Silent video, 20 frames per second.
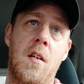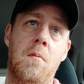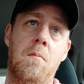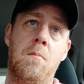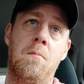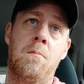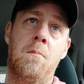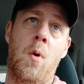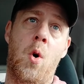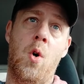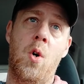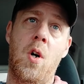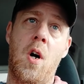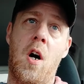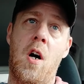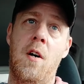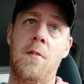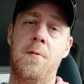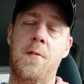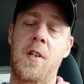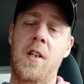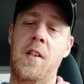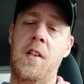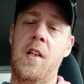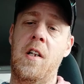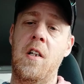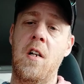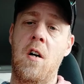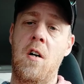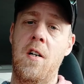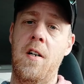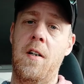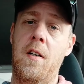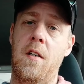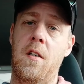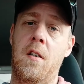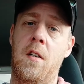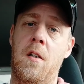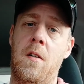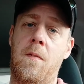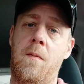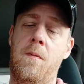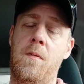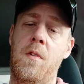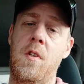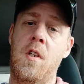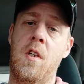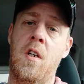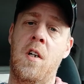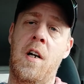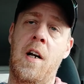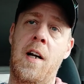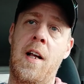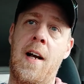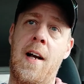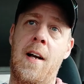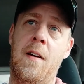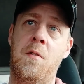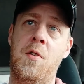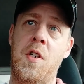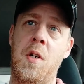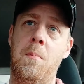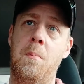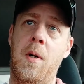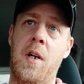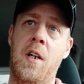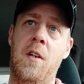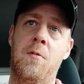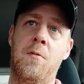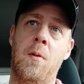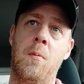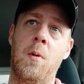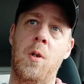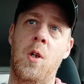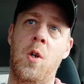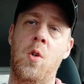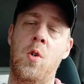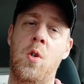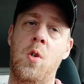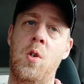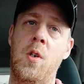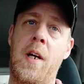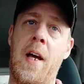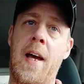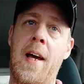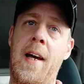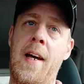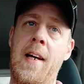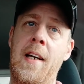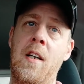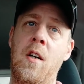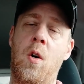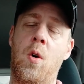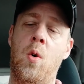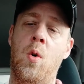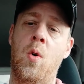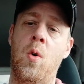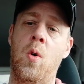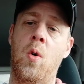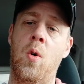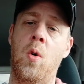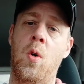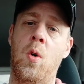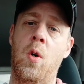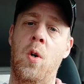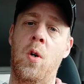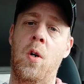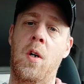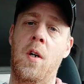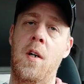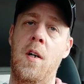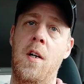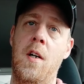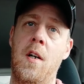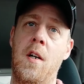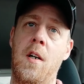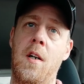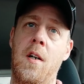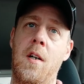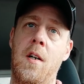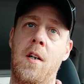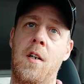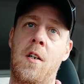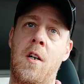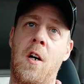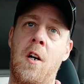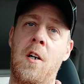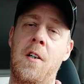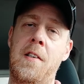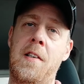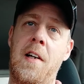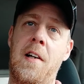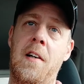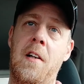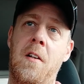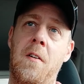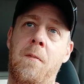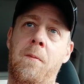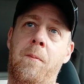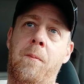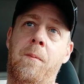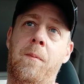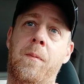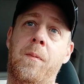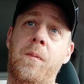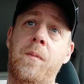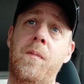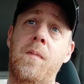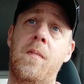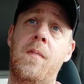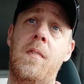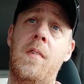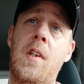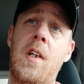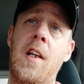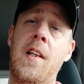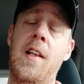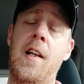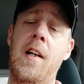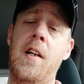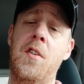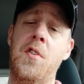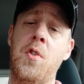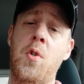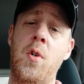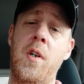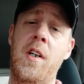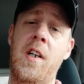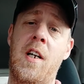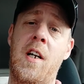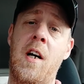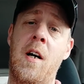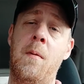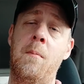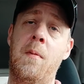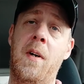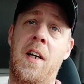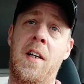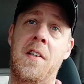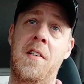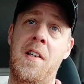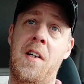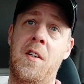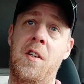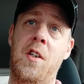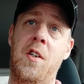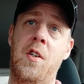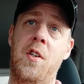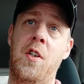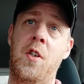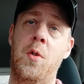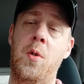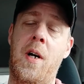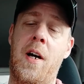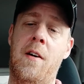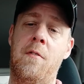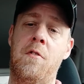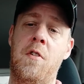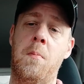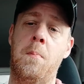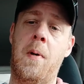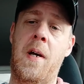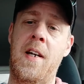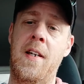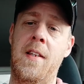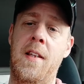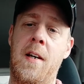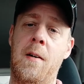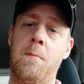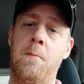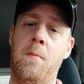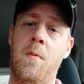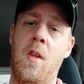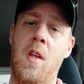more often than not, you're going to have somebody from a local gang or cartel that is going to come and tell you you have to pay them